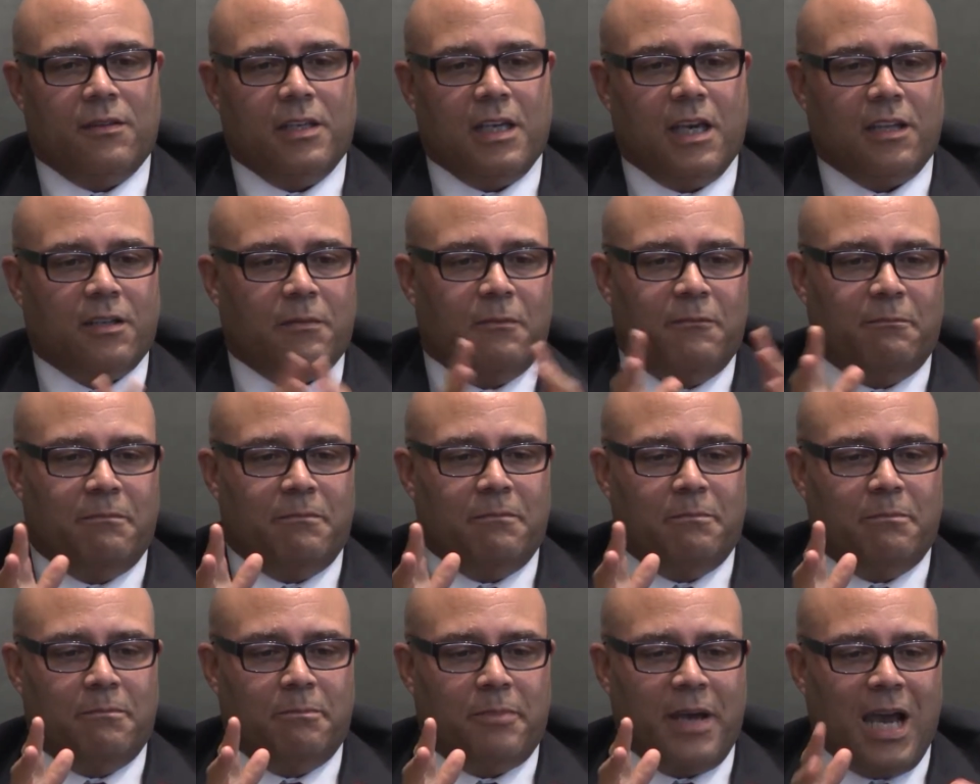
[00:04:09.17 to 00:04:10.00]
The other
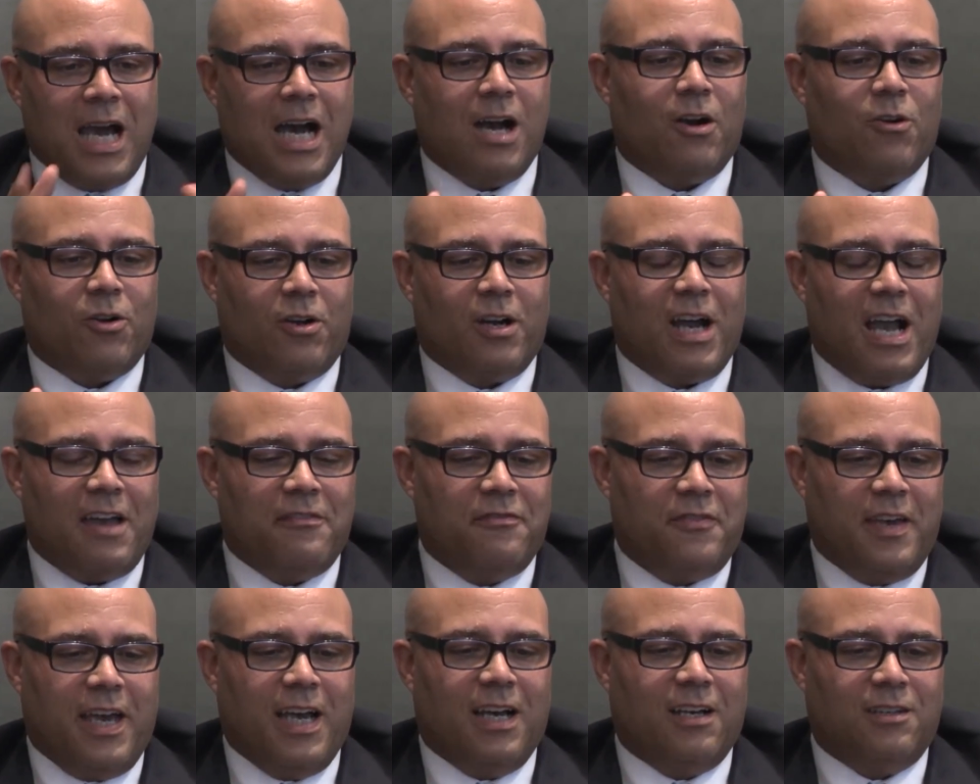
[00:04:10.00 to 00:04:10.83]
power I
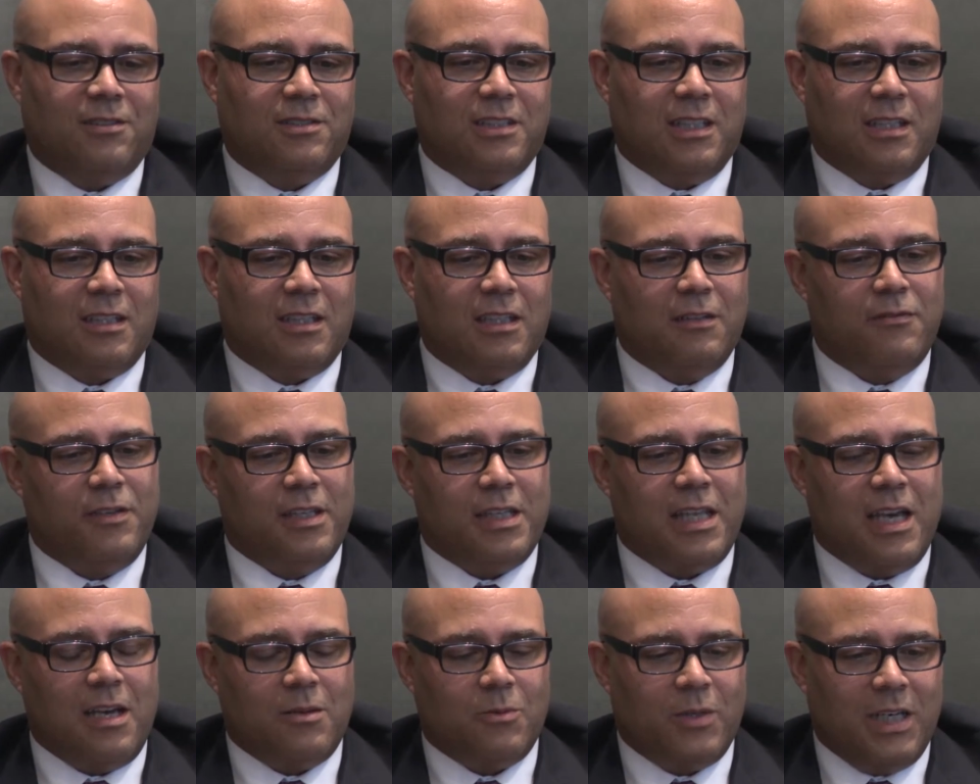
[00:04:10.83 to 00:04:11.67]
found in
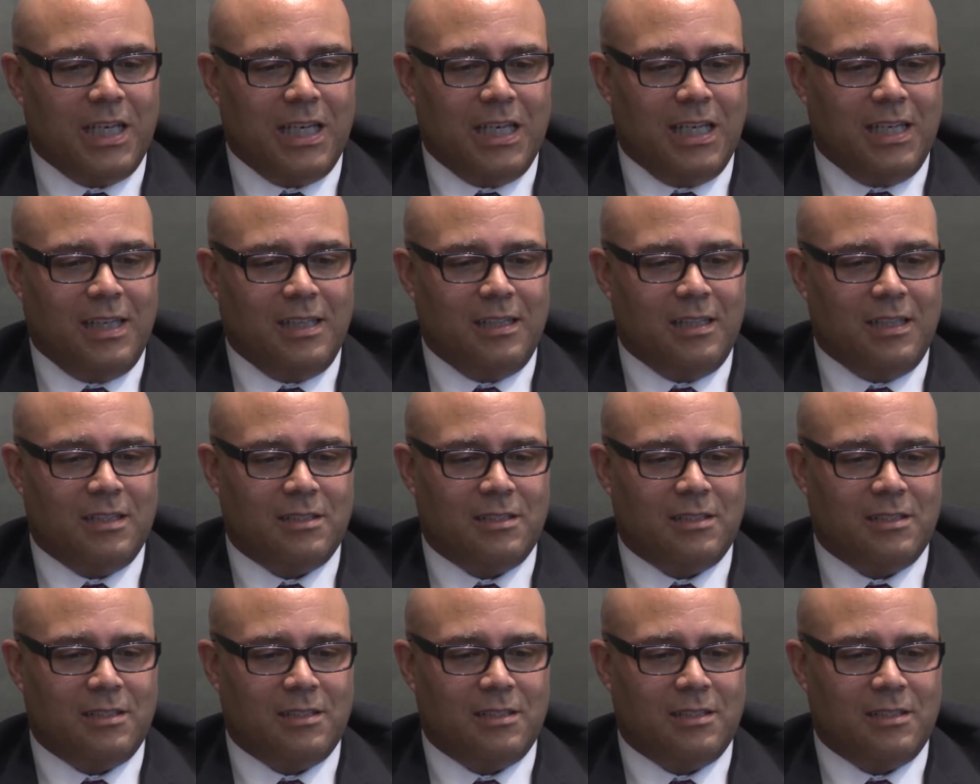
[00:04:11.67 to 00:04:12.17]
living that way